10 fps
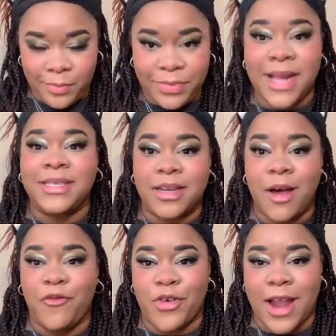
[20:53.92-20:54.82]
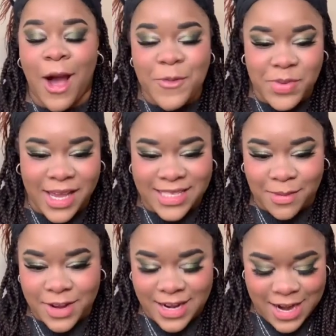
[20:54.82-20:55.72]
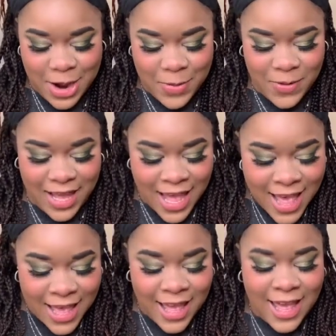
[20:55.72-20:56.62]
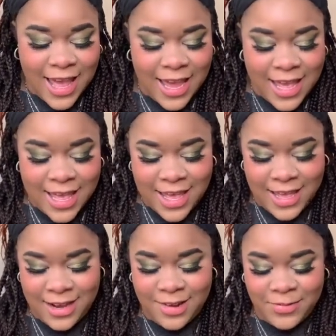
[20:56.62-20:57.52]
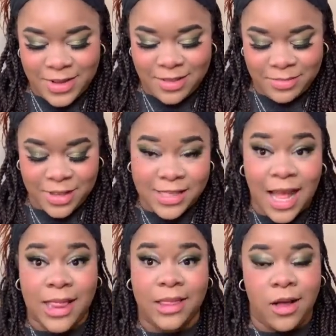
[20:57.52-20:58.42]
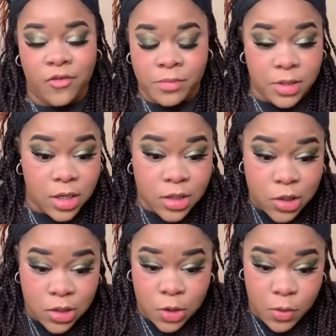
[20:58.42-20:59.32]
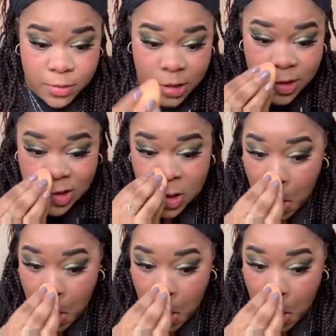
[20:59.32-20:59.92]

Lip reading: That's enough for now because I'm going to go in with blush. I love blush so much.